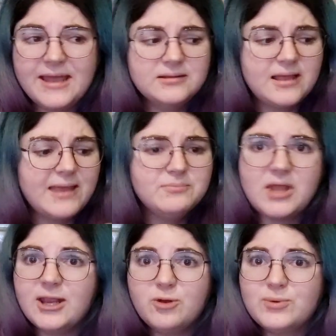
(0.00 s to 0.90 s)
And
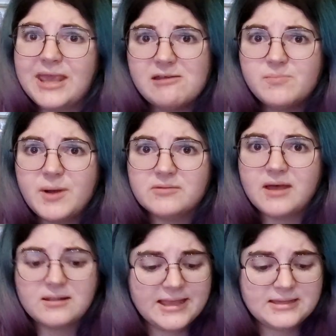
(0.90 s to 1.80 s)
I don't care about
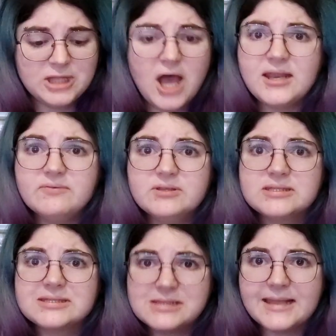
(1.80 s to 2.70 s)
that, like not even
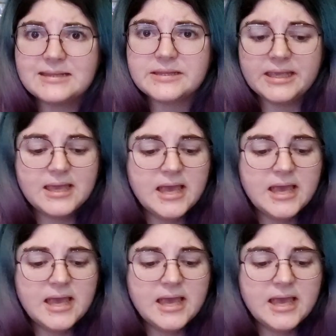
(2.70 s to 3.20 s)
slightly.